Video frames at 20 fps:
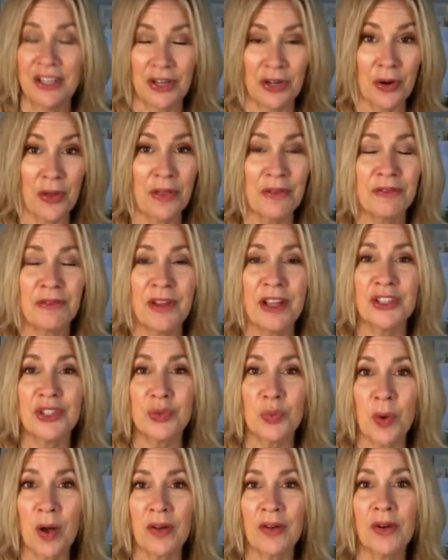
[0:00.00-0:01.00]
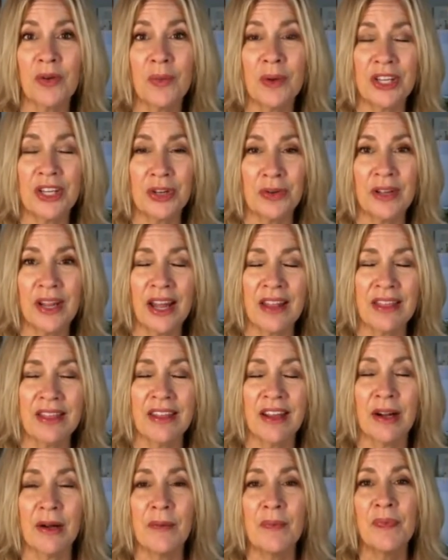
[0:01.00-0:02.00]
the fresh water when you get
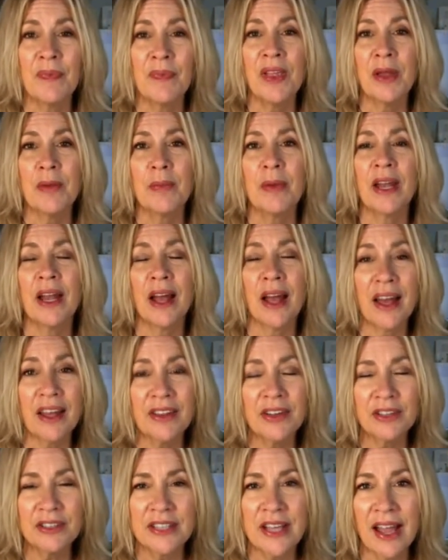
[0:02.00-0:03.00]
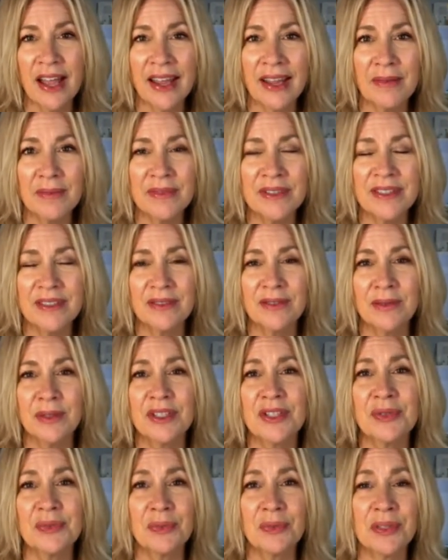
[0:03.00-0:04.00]
there. But other times,
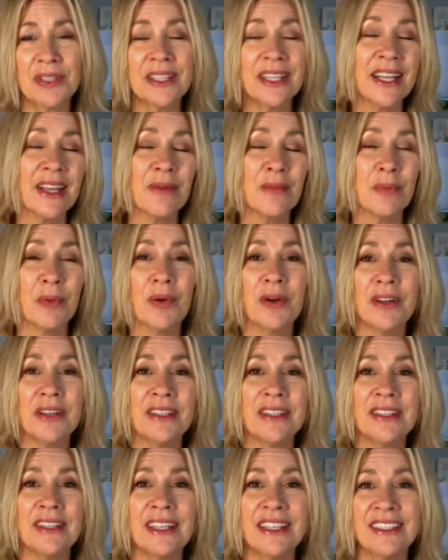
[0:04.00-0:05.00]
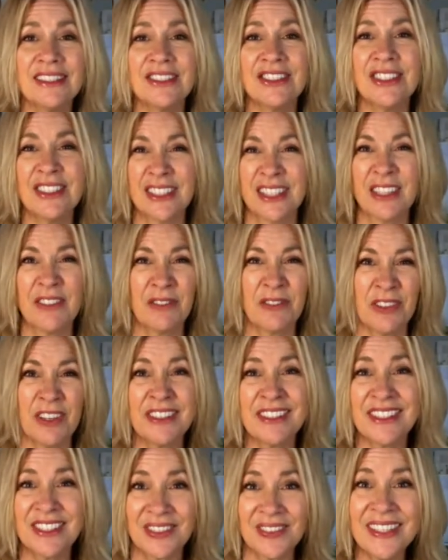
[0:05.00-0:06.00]
what's really important is just the
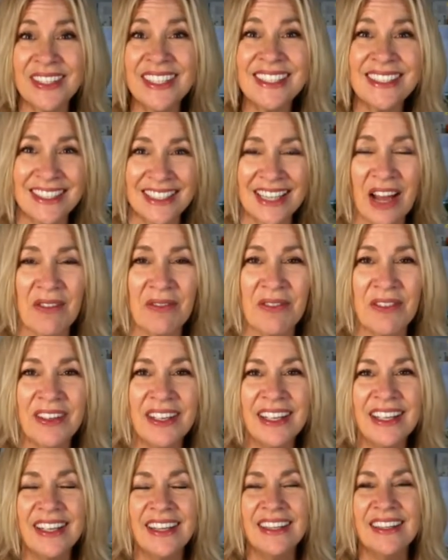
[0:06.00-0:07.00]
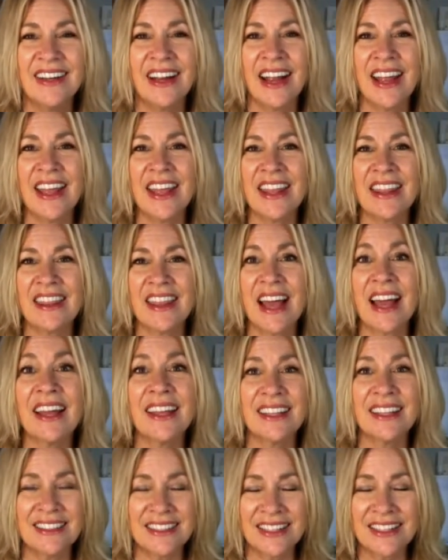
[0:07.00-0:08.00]
fresh squeeze stuff, right? That
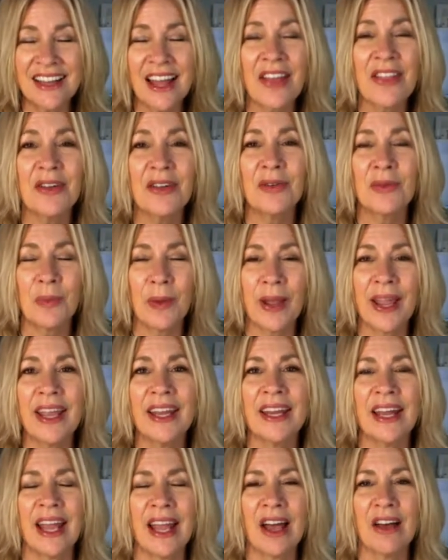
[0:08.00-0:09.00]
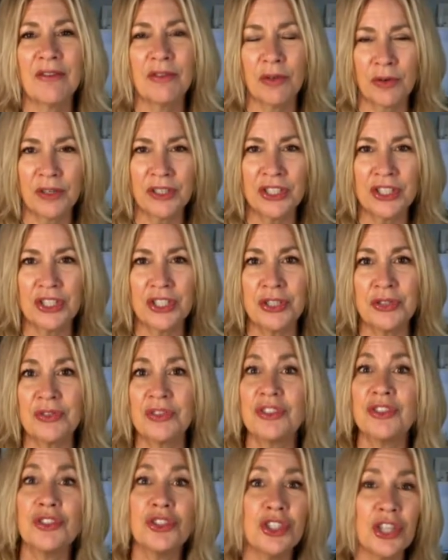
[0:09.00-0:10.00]
is another way to have orange
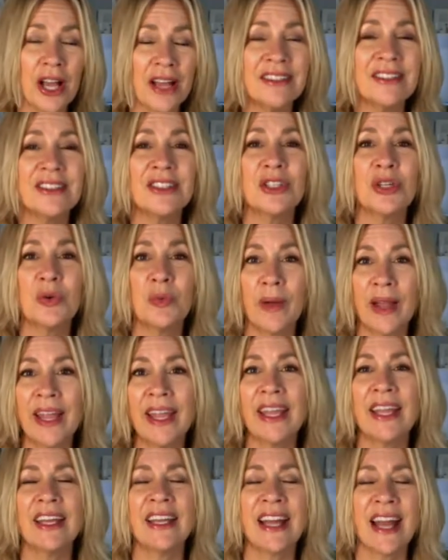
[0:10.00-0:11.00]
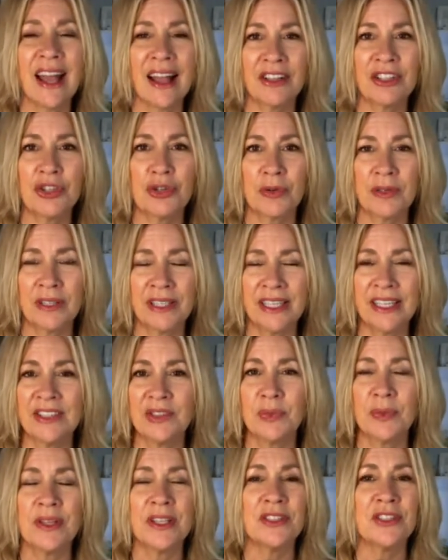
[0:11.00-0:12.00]
juice, just the way it actually is,
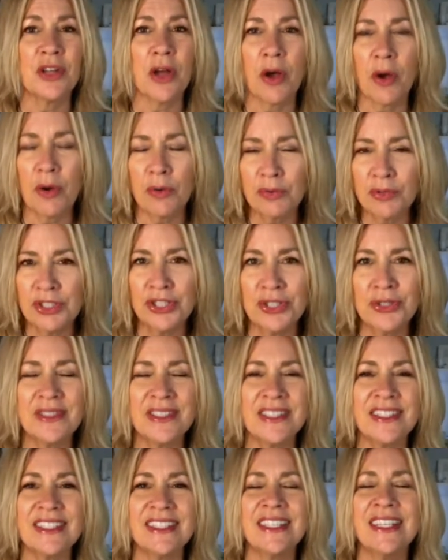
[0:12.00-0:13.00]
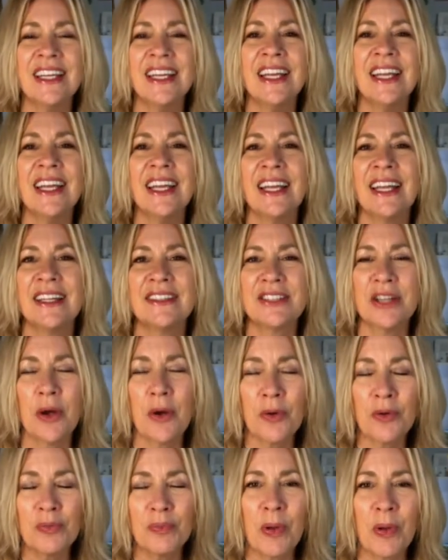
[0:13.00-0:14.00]
with its own juices, its
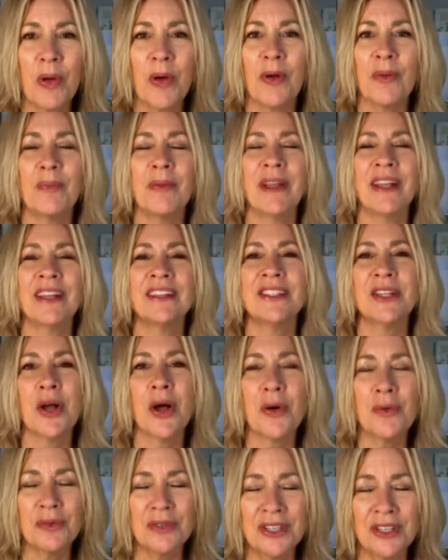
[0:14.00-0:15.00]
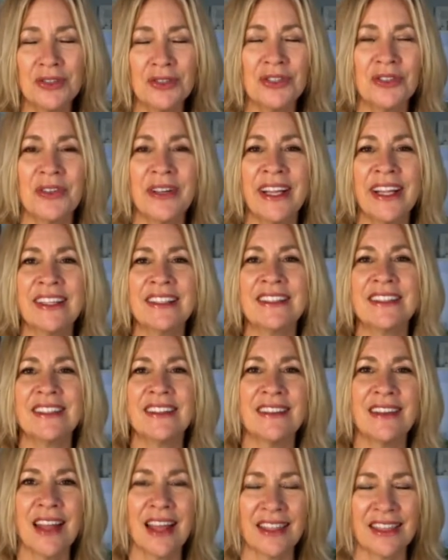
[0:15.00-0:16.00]
own pulp, its own nutrients,
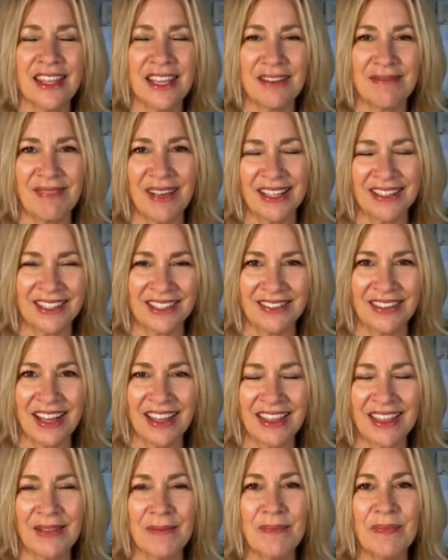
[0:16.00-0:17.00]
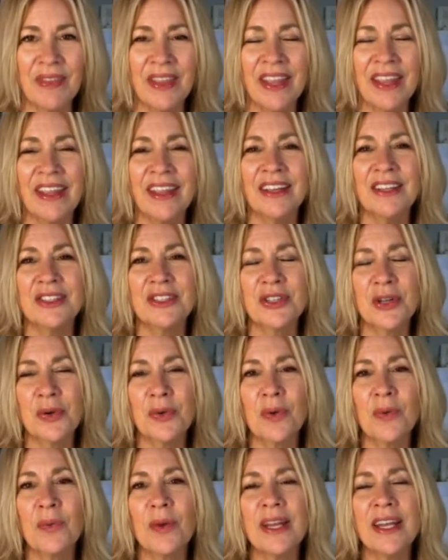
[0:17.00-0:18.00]
nothing messed with.
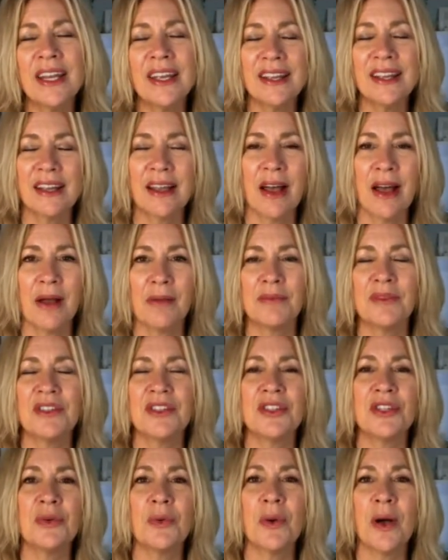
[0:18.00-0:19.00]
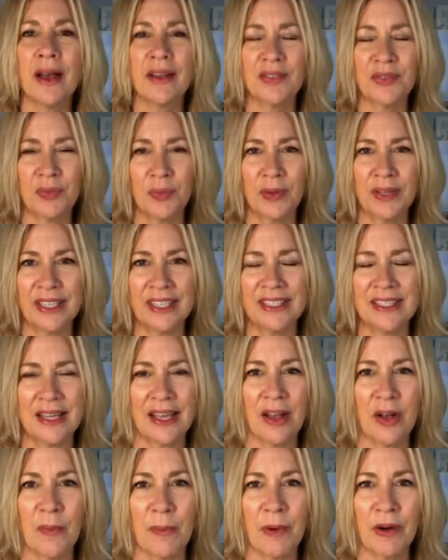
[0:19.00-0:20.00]
So, when it comes to us wanting to
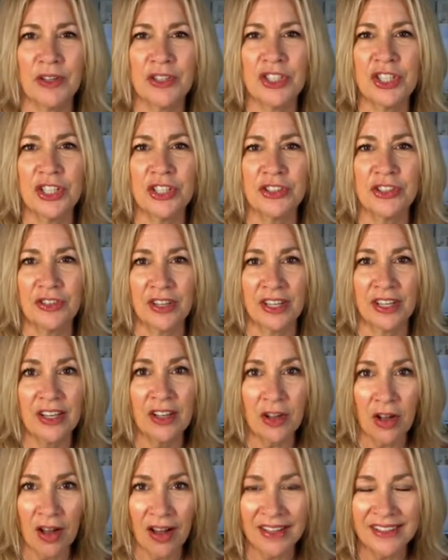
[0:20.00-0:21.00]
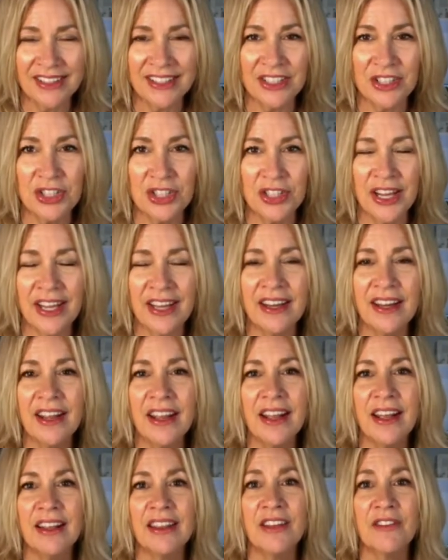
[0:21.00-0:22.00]
help our children concentrate,
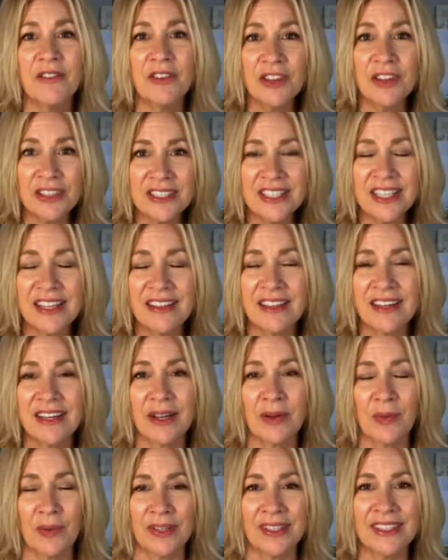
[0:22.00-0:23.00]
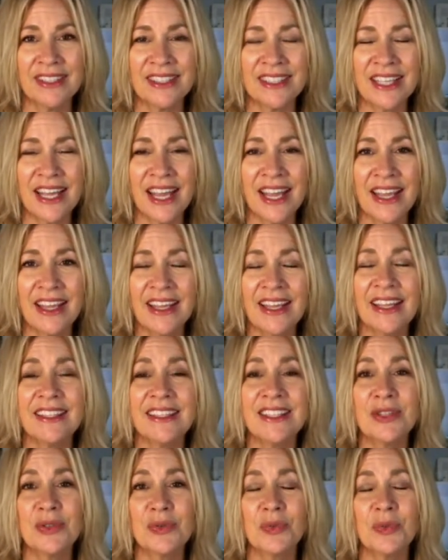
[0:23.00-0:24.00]
the first thing that I want to say is
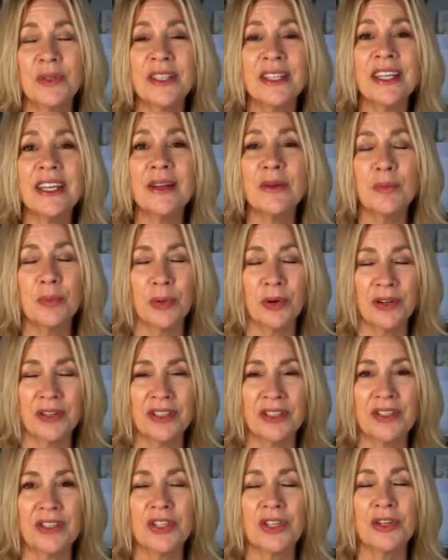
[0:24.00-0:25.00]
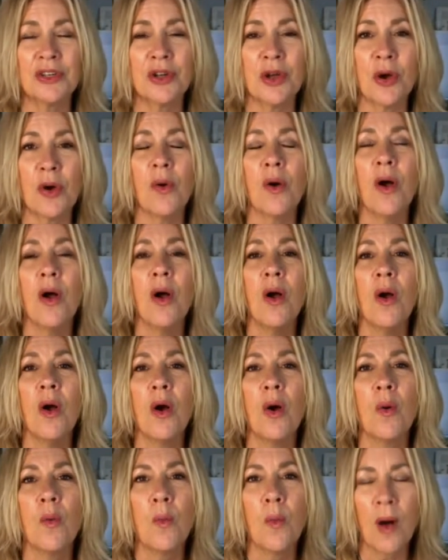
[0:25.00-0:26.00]
it's really important to know
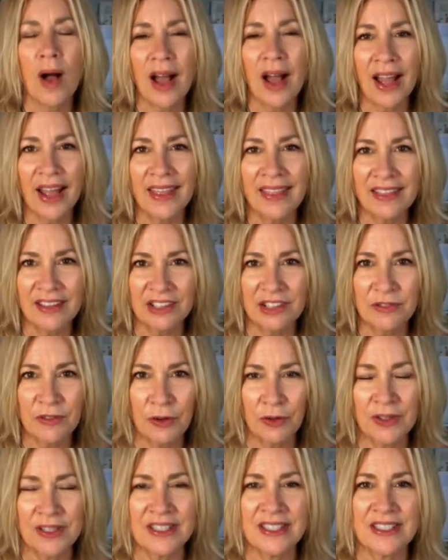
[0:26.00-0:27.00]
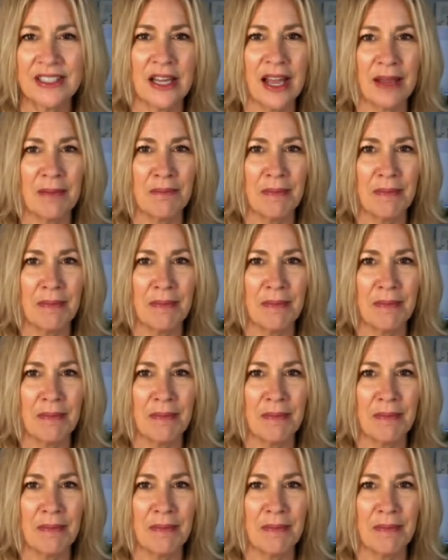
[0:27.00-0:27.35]
why this focus time